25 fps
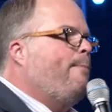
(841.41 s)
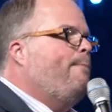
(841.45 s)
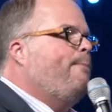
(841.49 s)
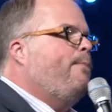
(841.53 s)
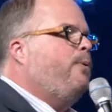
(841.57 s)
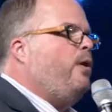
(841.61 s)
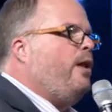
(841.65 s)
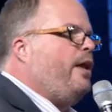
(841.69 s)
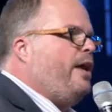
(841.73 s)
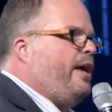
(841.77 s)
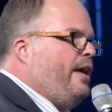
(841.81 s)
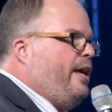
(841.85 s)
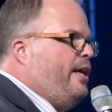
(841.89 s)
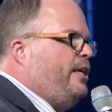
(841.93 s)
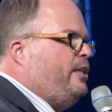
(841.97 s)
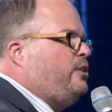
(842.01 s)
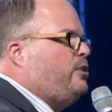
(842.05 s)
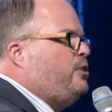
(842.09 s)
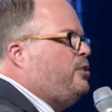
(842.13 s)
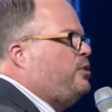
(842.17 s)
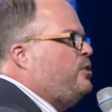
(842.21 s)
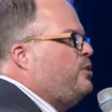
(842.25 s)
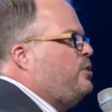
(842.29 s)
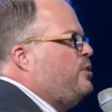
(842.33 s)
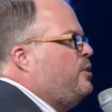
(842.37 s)
a
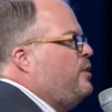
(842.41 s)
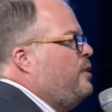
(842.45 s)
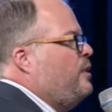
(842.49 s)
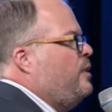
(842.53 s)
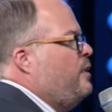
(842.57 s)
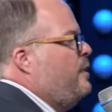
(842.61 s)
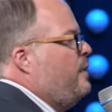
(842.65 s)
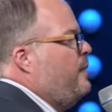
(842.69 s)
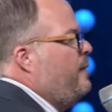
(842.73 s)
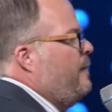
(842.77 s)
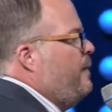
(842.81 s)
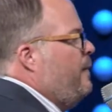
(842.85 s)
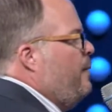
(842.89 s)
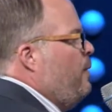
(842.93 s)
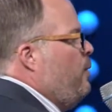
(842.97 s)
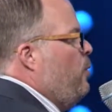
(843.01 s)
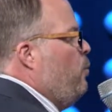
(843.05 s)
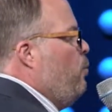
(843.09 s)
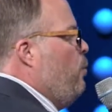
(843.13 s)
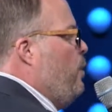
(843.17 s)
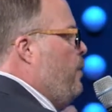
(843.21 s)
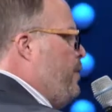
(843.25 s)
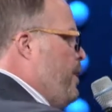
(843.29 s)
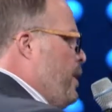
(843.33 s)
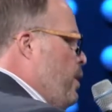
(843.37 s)
place
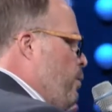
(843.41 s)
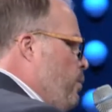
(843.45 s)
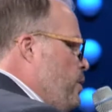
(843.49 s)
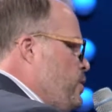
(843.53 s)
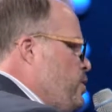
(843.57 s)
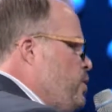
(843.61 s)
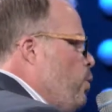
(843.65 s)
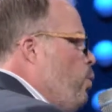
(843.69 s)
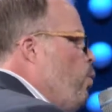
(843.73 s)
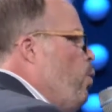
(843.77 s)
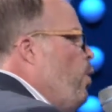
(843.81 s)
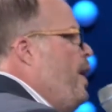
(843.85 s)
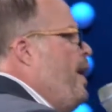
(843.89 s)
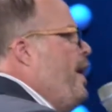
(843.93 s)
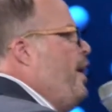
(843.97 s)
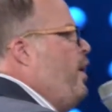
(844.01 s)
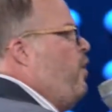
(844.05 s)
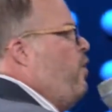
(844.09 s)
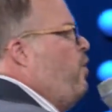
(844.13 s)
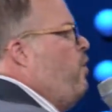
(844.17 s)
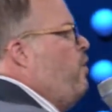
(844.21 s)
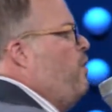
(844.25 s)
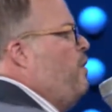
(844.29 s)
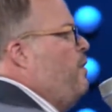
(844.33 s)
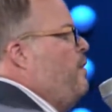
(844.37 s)
where there was a
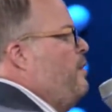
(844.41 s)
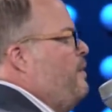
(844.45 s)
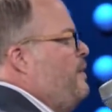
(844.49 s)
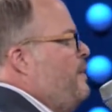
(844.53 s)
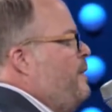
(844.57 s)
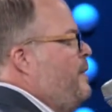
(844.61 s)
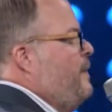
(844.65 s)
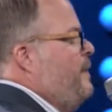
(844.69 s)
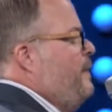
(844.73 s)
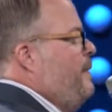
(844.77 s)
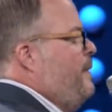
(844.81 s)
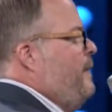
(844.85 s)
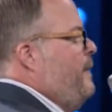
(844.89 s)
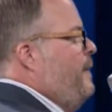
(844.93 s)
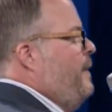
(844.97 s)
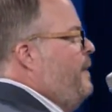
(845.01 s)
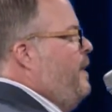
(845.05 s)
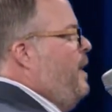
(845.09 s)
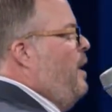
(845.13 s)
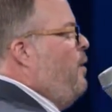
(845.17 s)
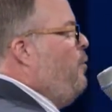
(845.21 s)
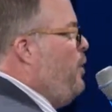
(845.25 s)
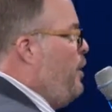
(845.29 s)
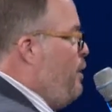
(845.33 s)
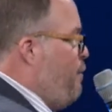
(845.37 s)
well.
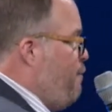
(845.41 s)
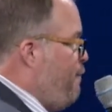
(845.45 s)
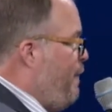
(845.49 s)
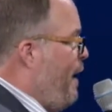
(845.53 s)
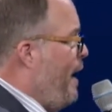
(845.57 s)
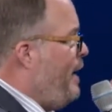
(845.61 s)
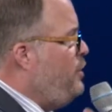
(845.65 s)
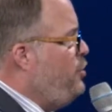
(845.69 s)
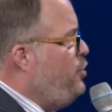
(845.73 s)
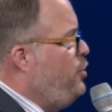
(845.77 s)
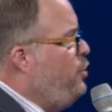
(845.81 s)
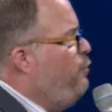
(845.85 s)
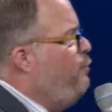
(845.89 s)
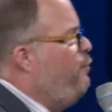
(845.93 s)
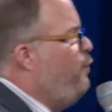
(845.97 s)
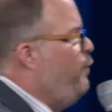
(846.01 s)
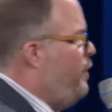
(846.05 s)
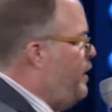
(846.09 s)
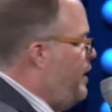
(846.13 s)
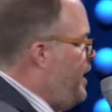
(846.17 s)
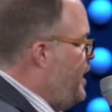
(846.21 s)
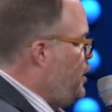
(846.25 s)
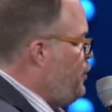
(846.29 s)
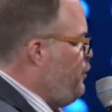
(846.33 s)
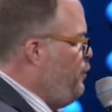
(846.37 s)
I'm going to invite you for
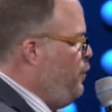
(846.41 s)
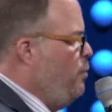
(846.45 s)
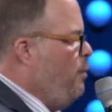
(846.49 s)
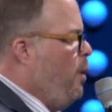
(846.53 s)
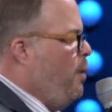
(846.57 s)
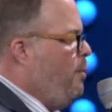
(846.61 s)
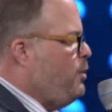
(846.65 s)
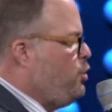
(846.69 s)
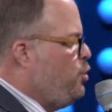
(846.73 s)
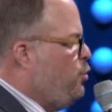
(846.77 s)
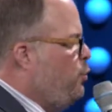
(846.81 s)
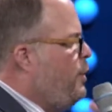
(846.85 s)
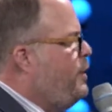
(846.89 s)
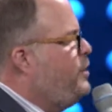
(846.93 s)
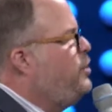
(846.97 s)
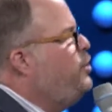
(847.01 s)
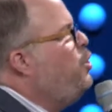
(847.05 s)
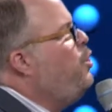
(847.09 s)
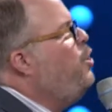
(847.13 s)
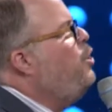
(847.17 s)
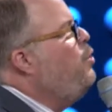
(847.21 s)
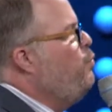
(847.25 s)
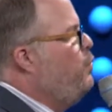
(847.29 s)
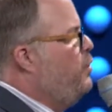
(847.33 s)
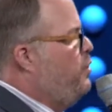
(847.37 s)
the next few moments to
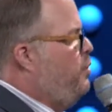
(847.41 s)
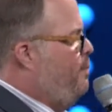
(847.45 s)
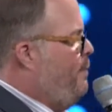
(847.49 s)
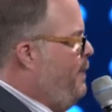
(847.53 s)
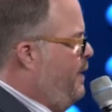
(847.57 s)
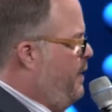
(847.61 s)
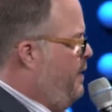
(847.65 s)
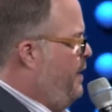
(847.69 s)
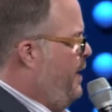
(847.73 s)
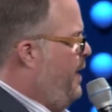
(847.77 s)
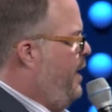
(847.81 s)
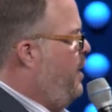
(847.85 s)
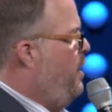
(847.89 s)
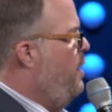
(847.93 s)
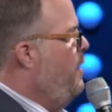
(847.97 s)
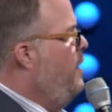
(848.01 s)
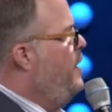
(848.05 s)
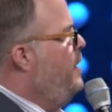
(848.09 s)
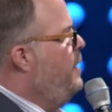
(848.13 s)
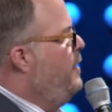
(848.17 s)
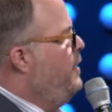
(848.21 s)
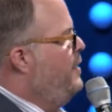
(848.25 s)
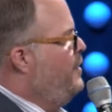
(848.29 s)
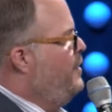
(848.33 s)
return with me there